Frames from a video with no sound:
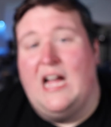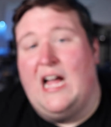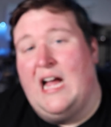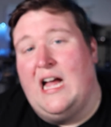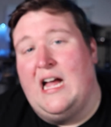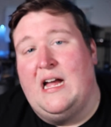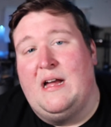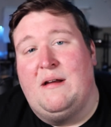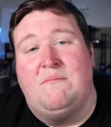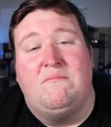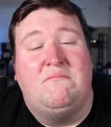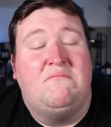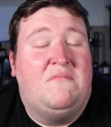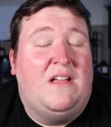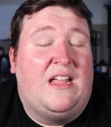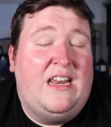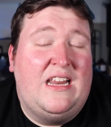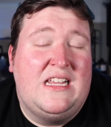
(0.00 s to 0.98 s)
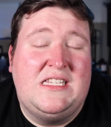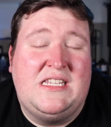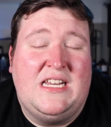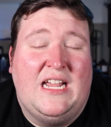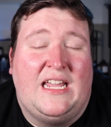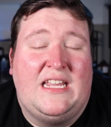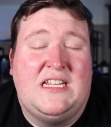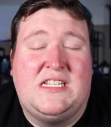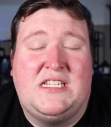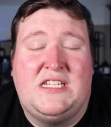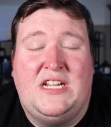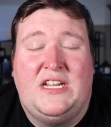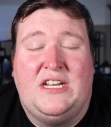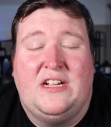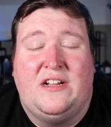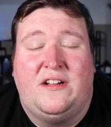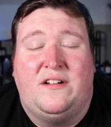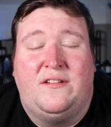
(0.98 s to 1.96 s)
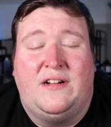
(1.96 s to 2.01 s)
It is nice, you
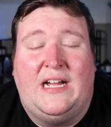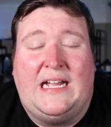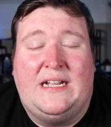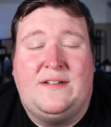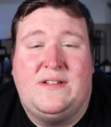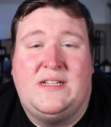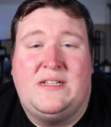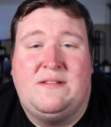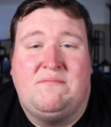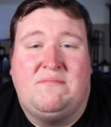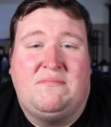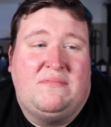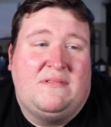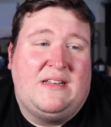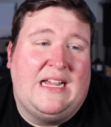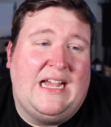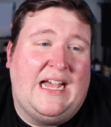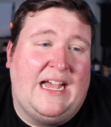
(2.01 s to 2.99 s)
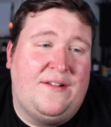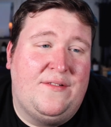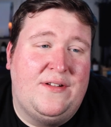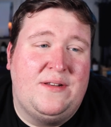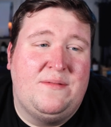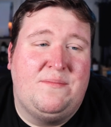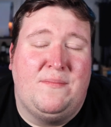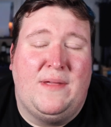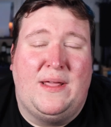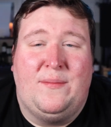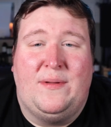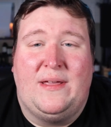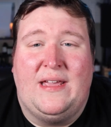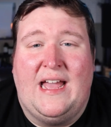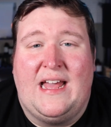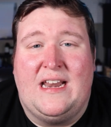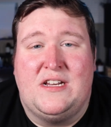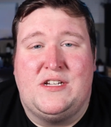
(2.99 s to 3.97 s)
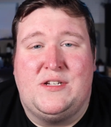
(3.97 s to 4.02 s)
know, I would maybe
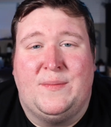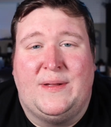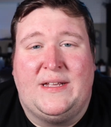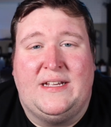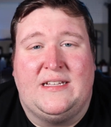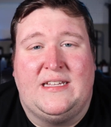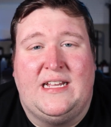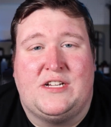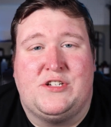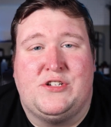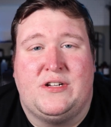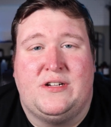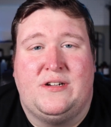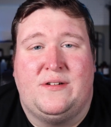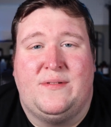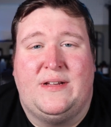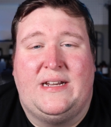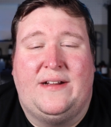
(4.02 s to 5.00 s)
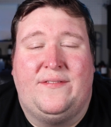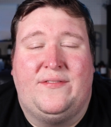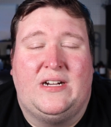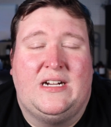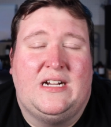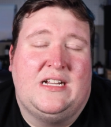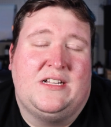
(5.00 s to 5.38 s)
add it to my collection or whatever.